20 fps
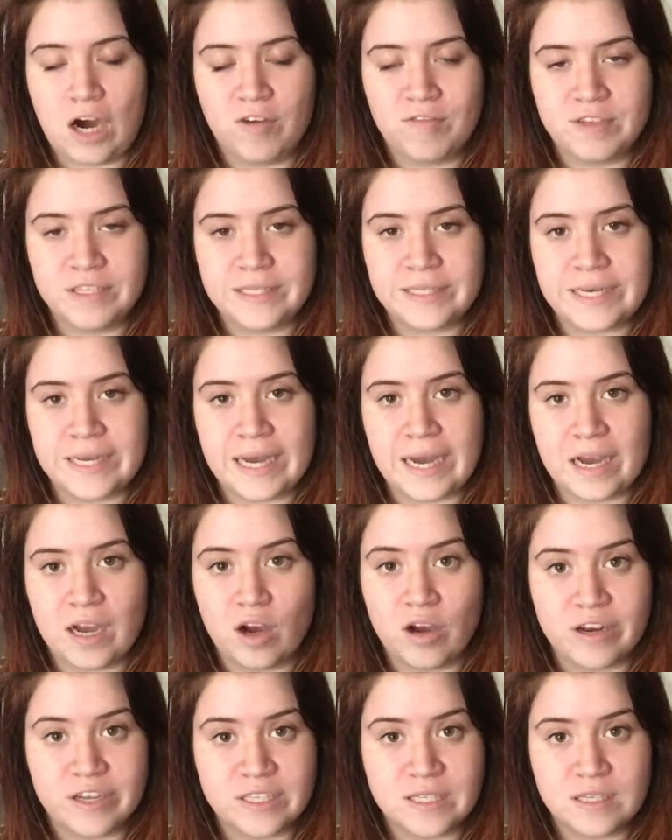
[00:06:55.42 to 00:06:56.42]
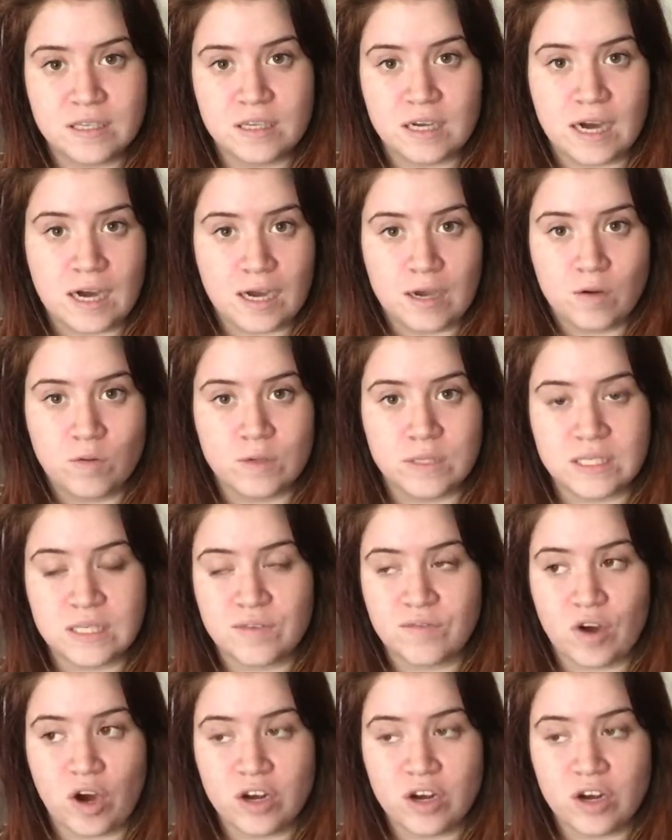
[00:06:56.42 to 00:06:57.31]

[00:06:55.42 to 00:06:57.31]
Obviously, I always give